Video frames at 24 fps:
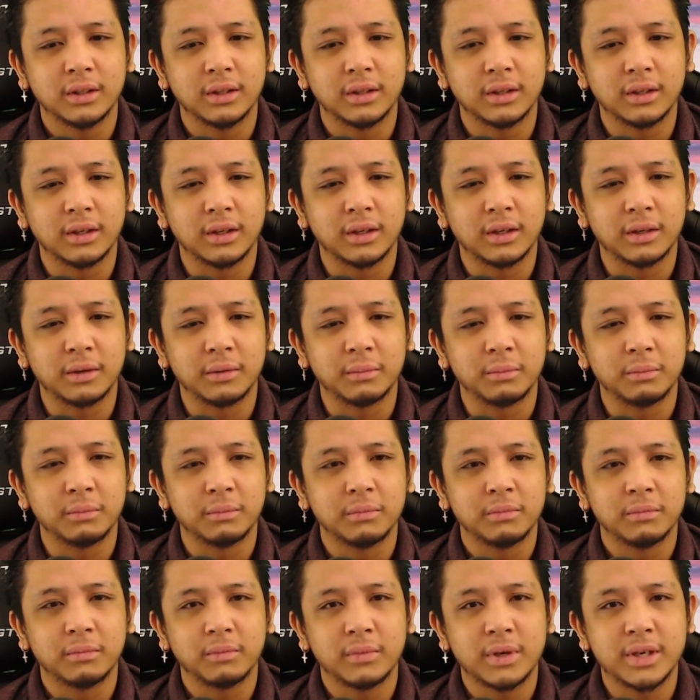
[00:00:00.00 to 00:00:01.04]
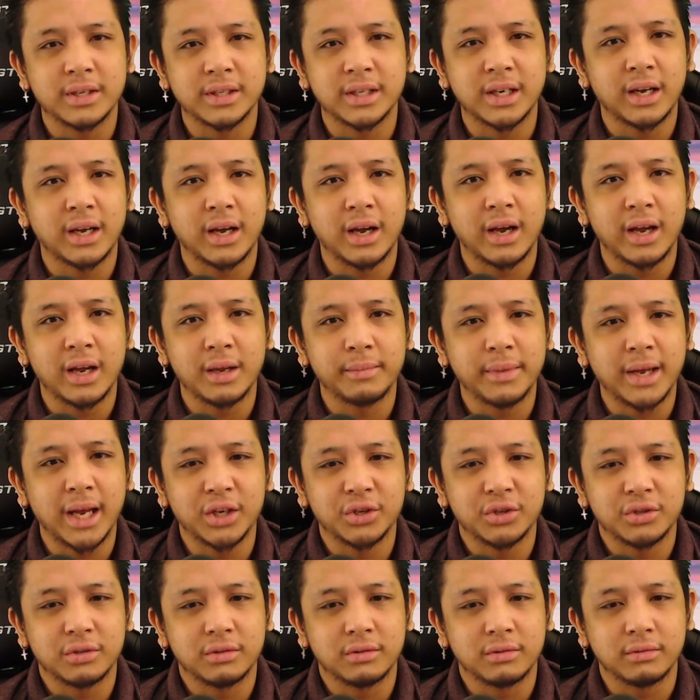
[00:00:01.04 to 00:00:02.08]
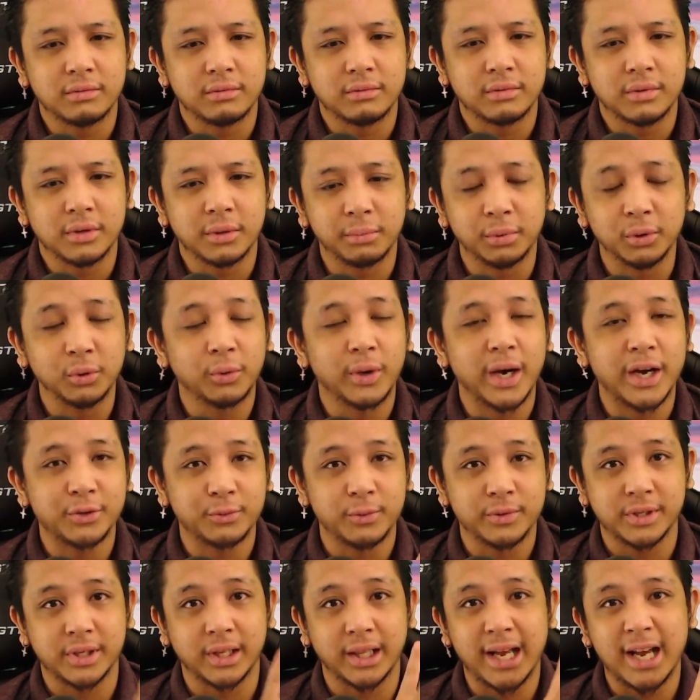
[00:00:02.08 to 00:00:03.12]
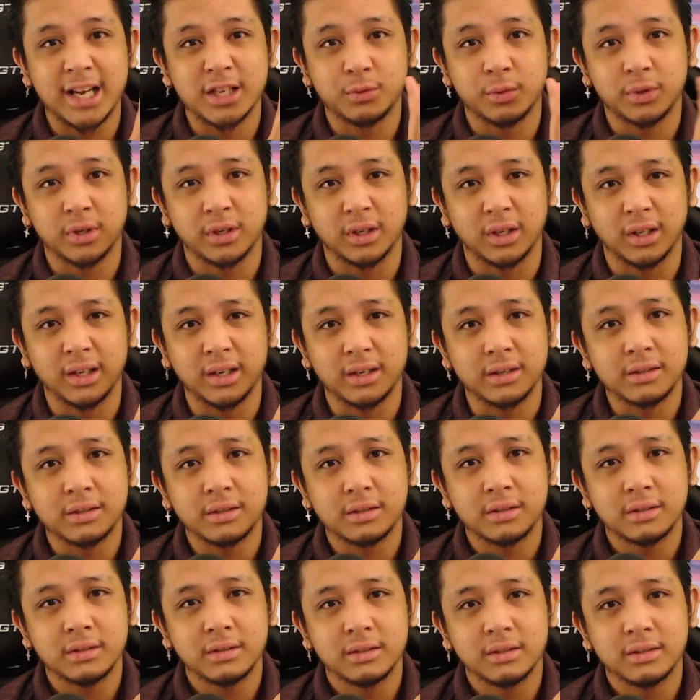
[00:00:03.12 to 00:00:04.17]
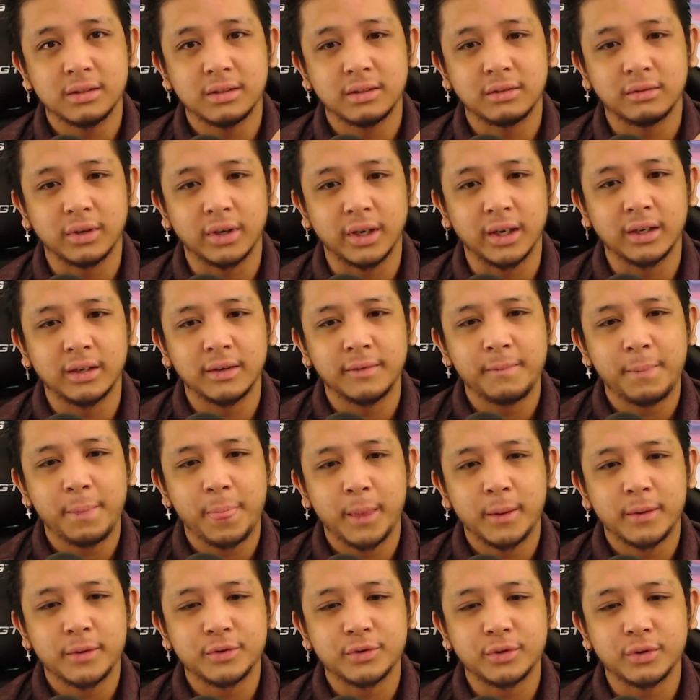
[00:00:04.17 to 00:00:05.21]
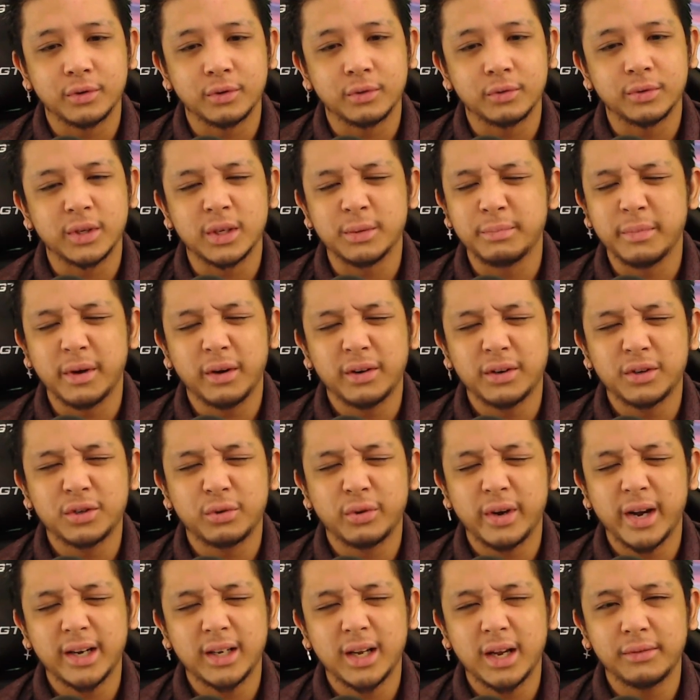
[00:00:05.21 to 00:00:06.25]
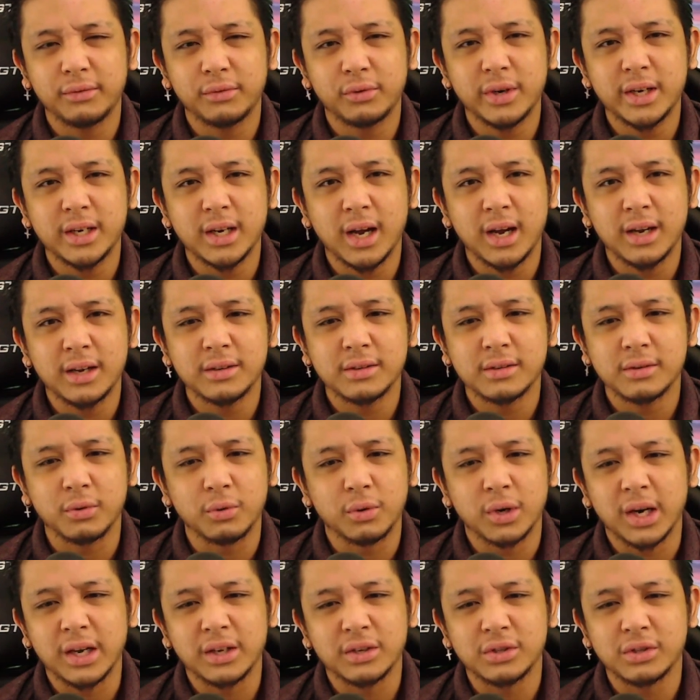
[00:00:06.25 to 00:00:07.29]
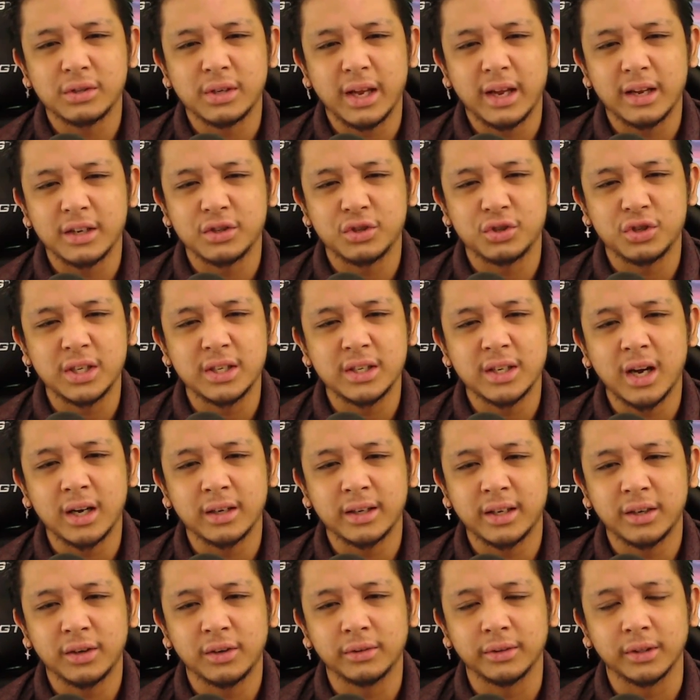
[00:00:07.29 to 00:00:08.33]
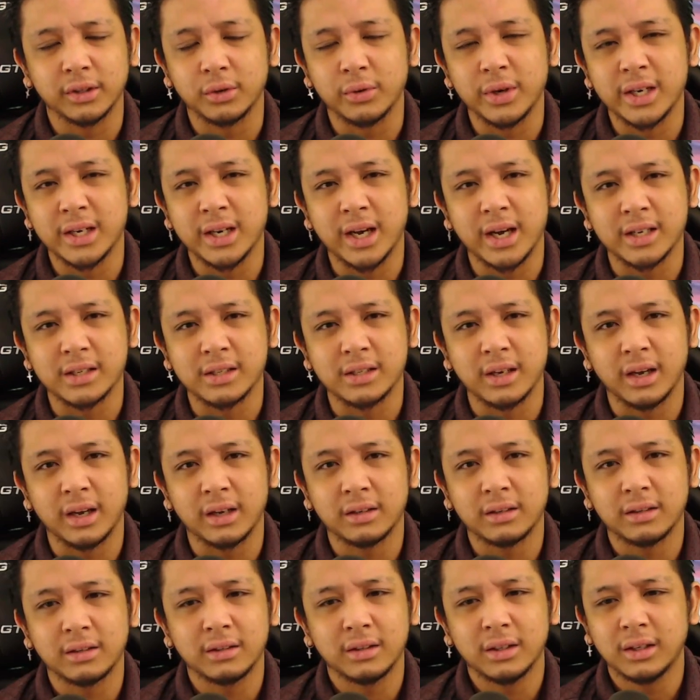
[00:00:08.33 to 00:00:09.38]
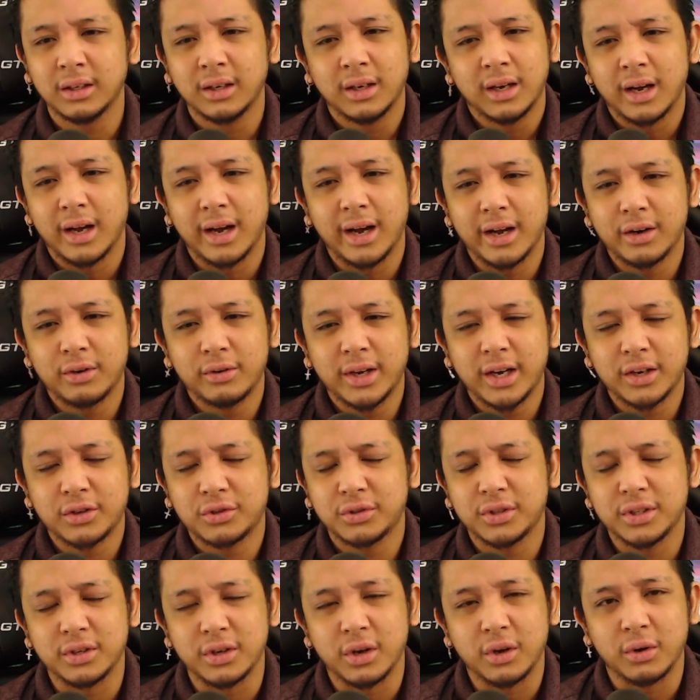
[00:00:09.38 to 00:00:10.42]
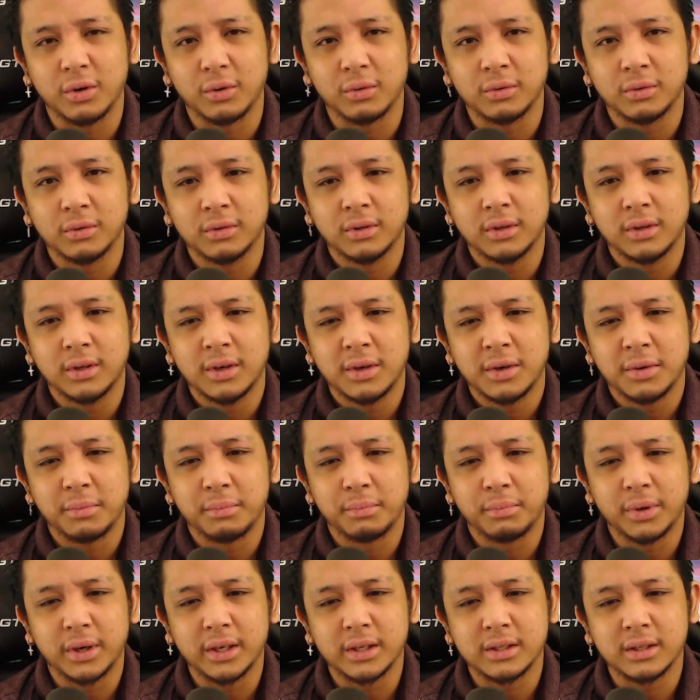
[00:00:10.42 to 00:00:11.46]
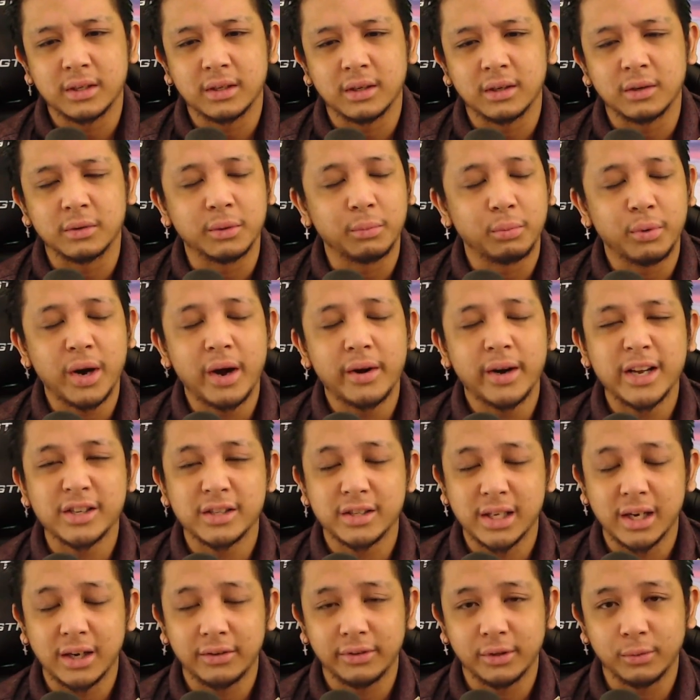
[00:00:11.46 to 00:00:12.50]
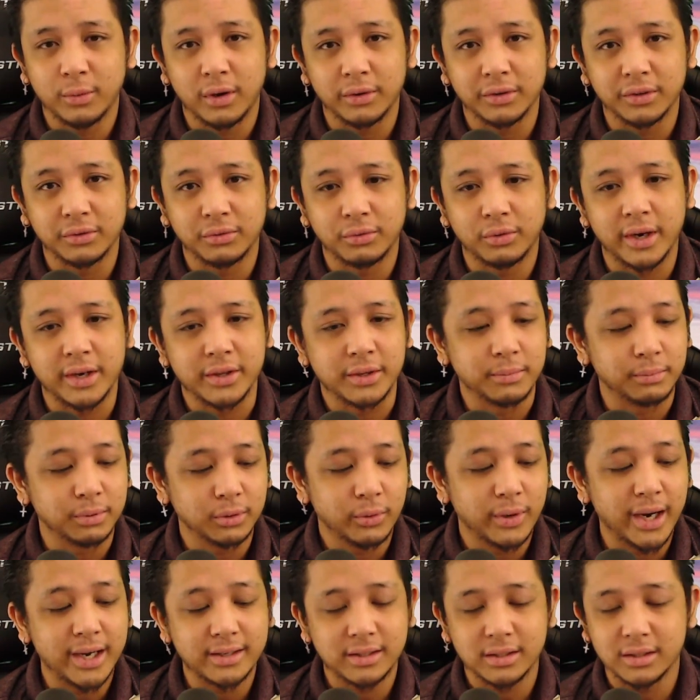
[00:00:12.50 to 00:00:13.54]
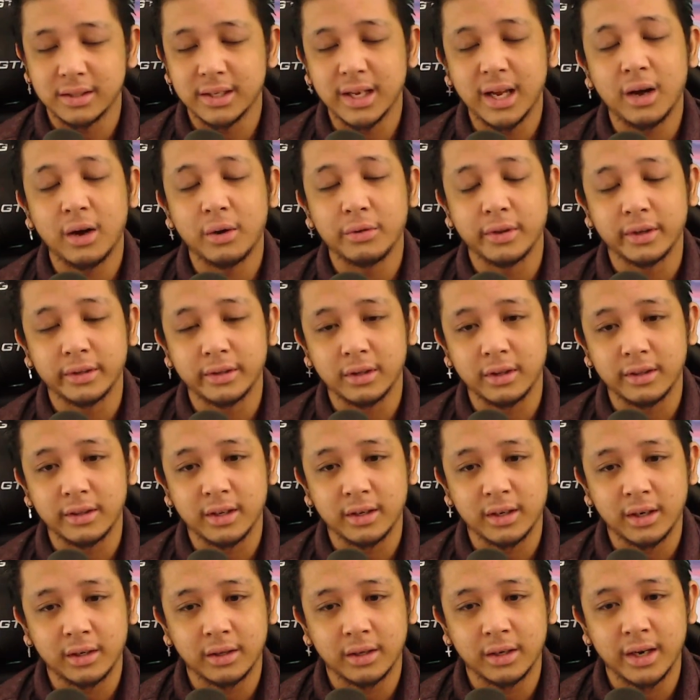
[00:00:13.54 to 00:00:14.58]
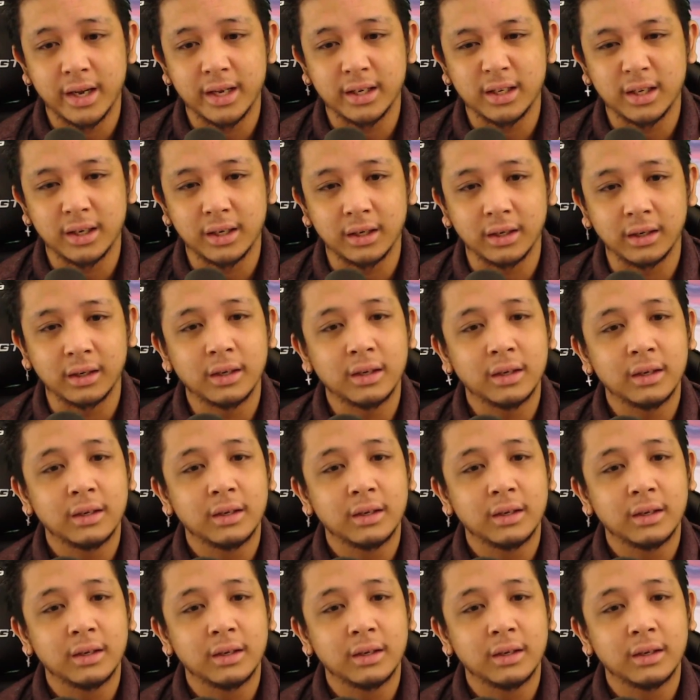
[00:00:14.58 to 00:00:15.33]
because I imagine the blue eyes was the last one on the list, right? So did Meryn Trant have green eyes, or has she not killed the green eyes yet? I don't actually know. But the brown eyes is definitely Walder Frey. The blue eyes is now the Night King.